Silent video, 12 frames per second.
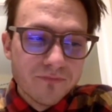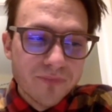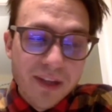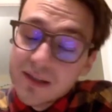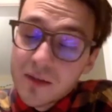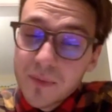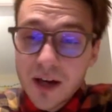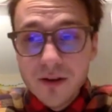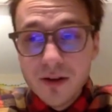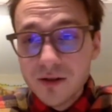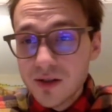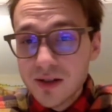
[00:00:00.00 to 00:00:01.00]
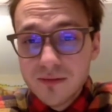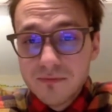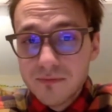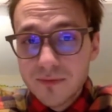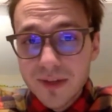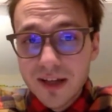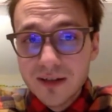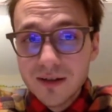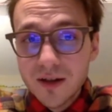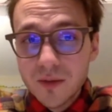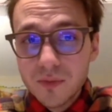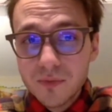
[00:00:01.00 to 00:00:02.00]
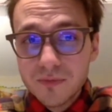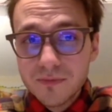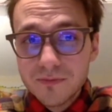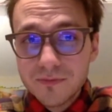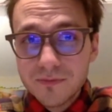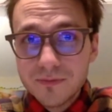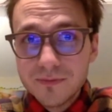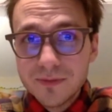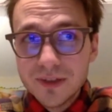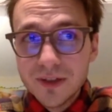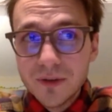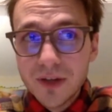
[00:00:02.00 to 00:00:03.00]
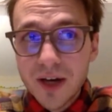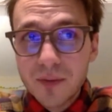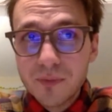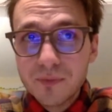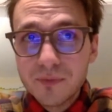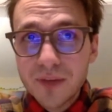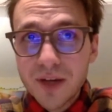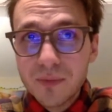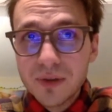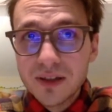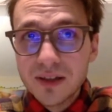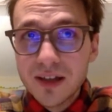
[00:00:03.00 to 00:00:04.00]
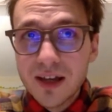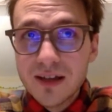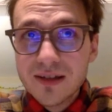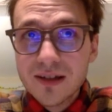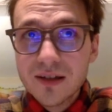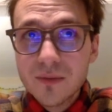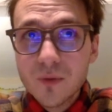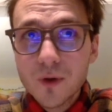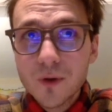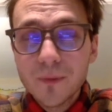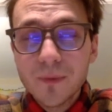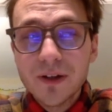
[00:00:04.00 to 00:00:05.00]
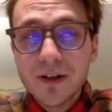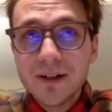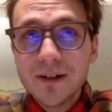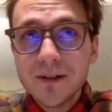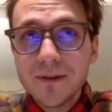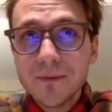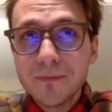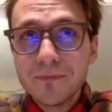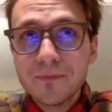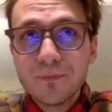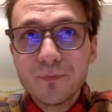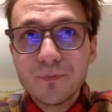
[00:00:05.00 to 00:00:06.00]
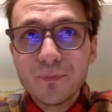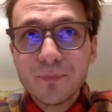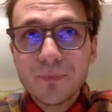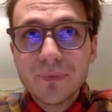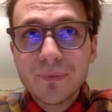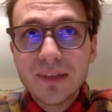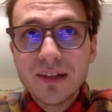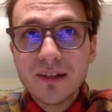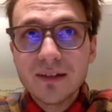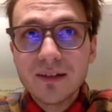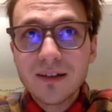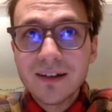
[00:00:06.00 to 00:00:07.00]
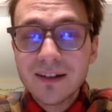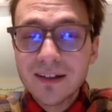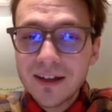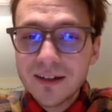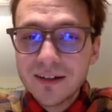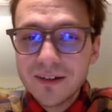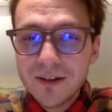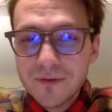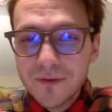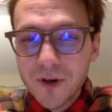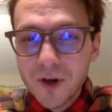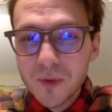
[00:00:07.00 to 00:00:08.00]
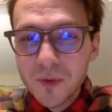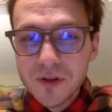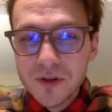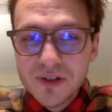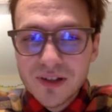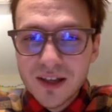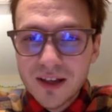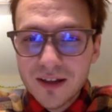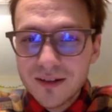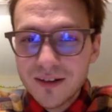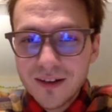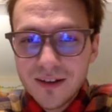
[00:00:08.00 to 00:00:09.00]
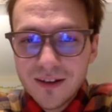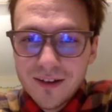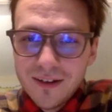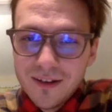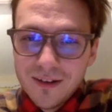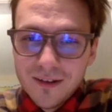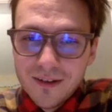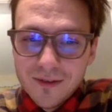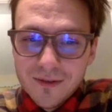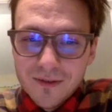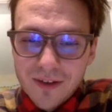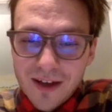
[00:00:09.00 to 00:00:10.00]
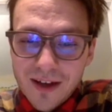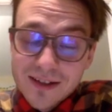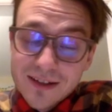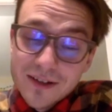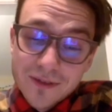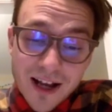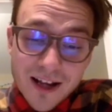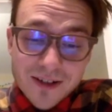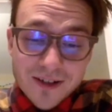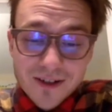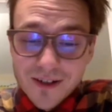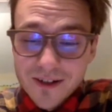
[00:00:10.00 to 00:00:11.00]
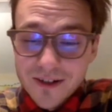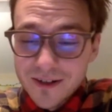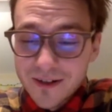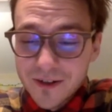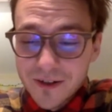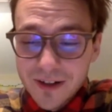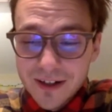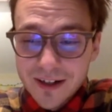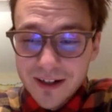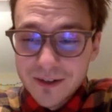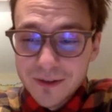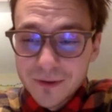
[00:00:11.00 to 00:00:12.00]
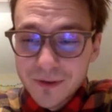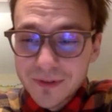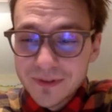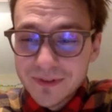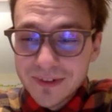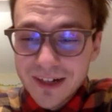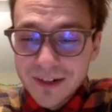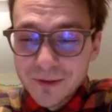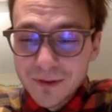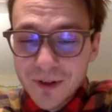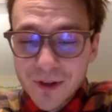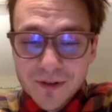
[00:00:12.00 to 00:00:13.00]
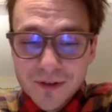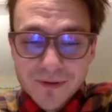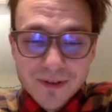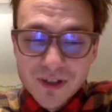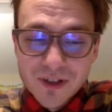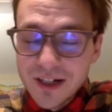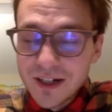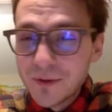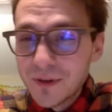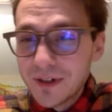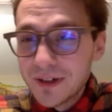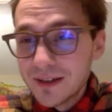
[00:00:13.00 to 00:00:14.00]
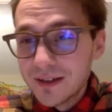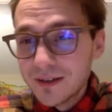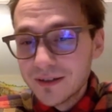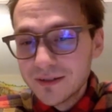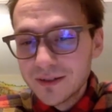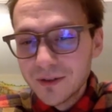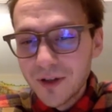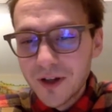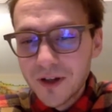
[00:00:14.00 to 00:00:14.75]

And somehow that just ended up, you know, not being the case anymore. And again, farmers can't, as of last year, you know, I don't know if in January the